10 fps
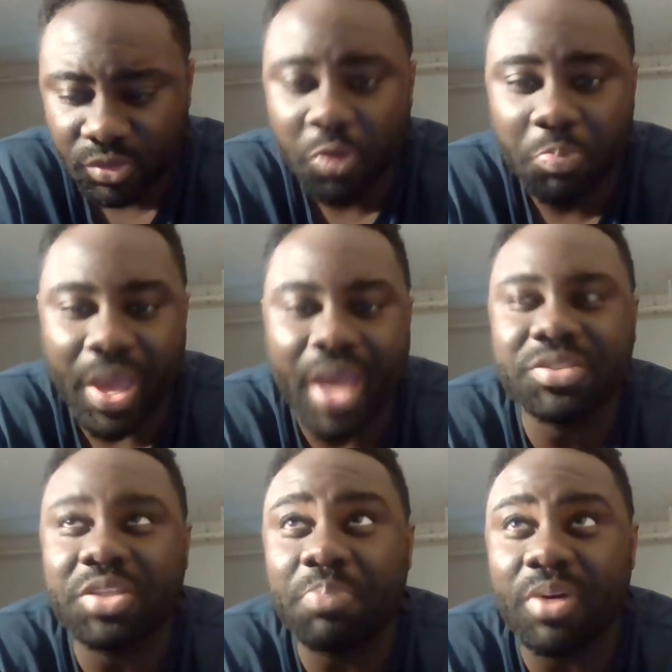You
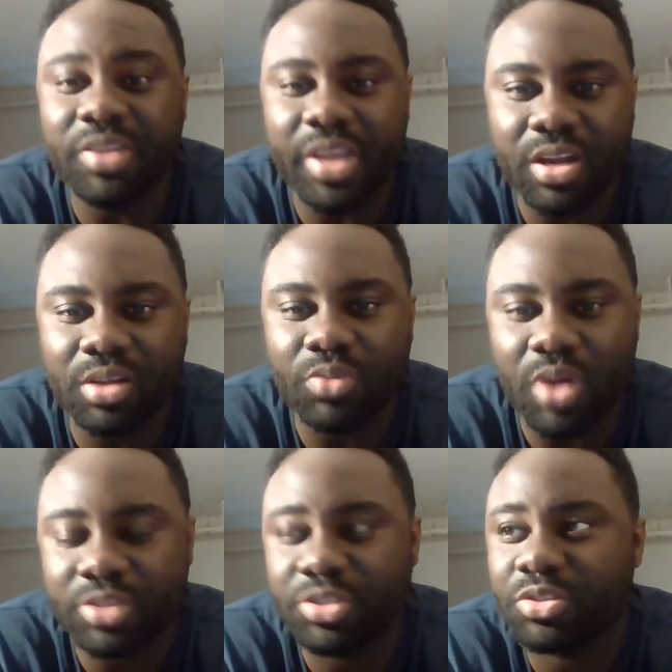passed up on Aaron
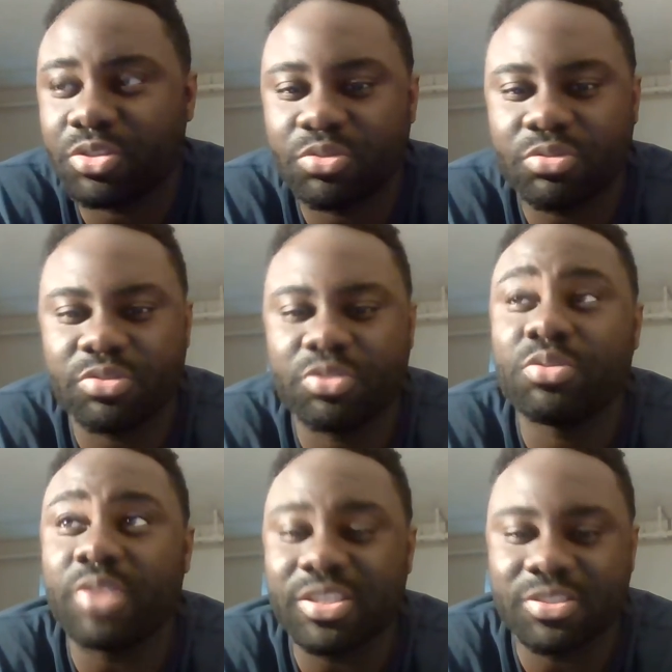Rodgers in
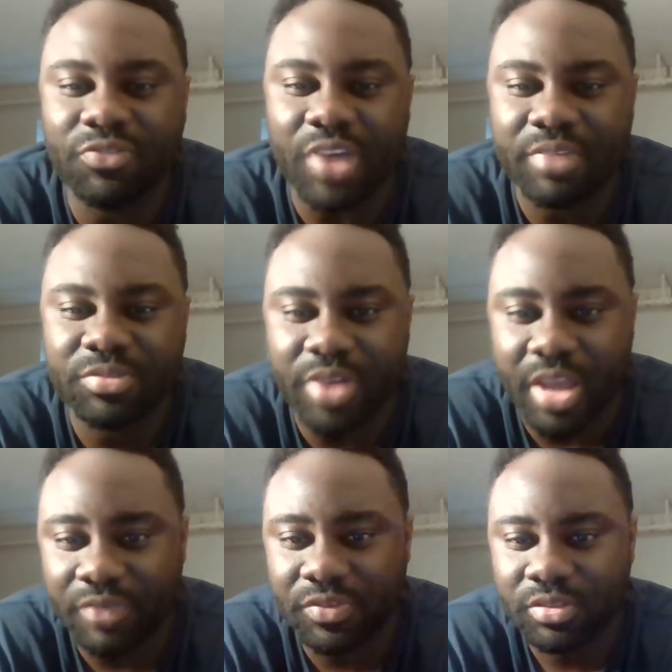2005
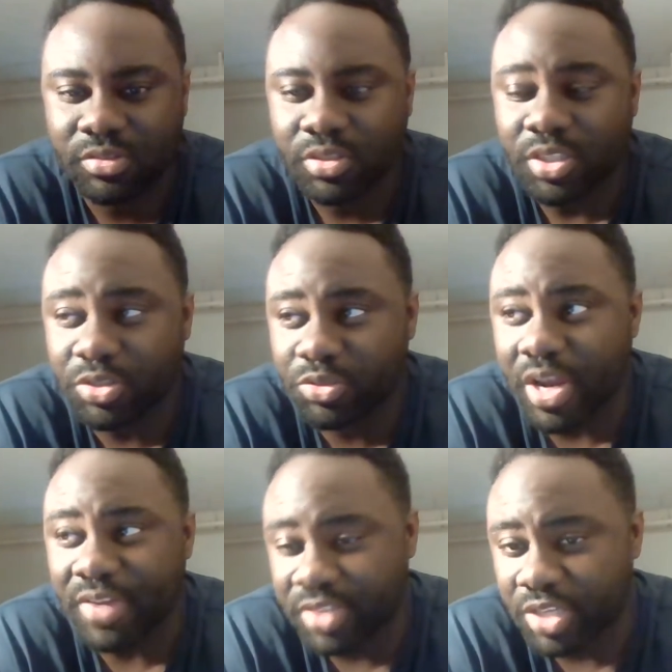draft to
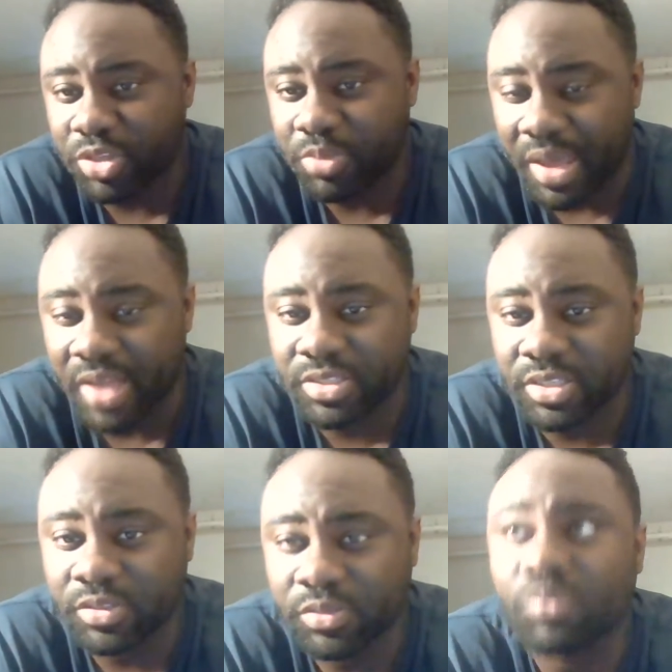draft Cedric Benson.
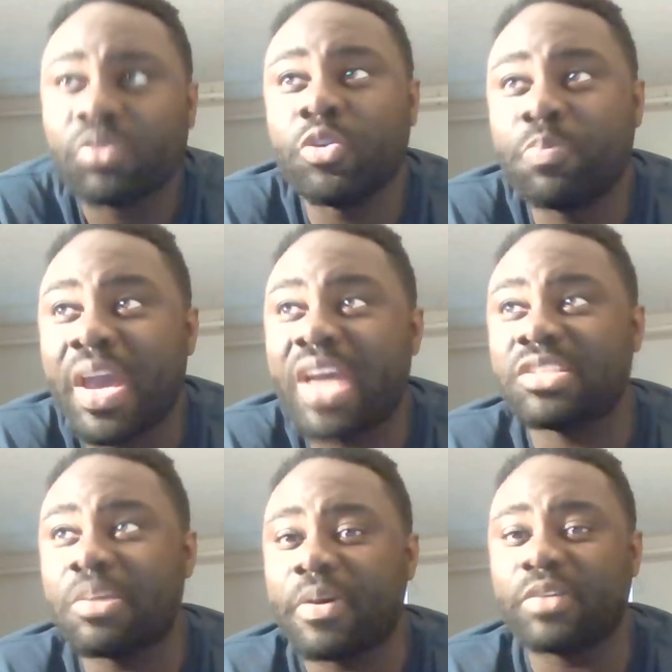You
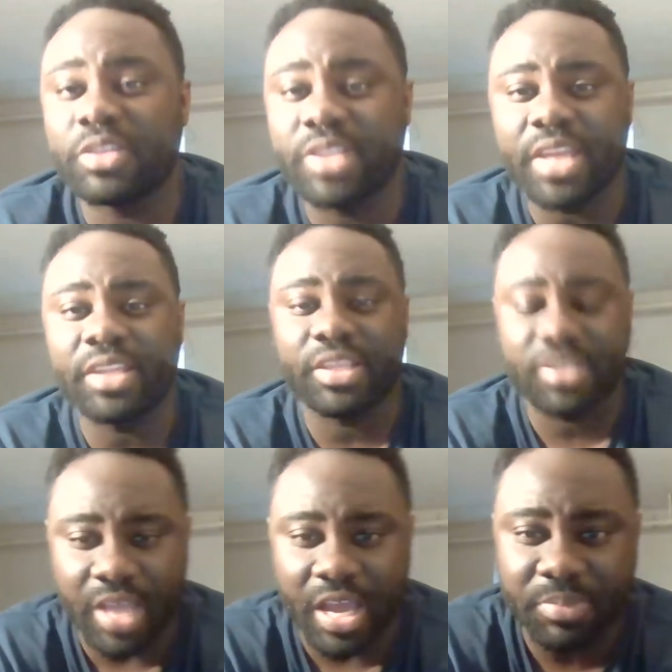passed up on LaDainian
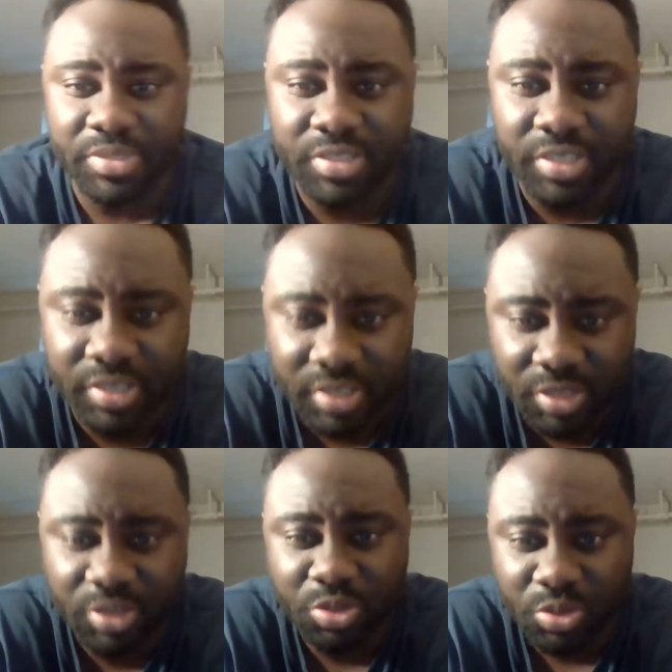Tomlinson
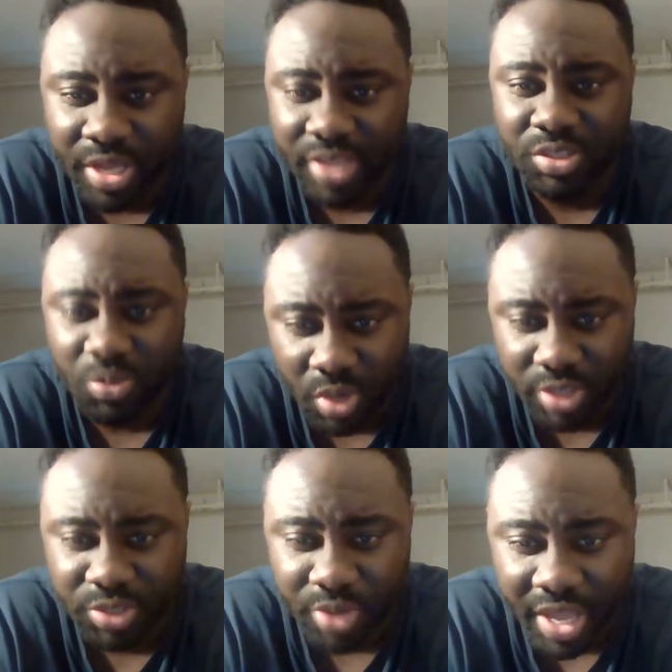in the
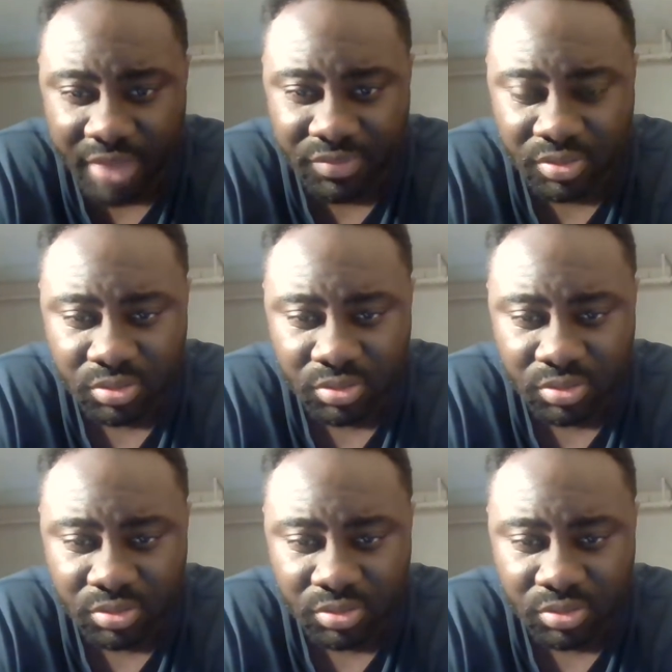2001 draft.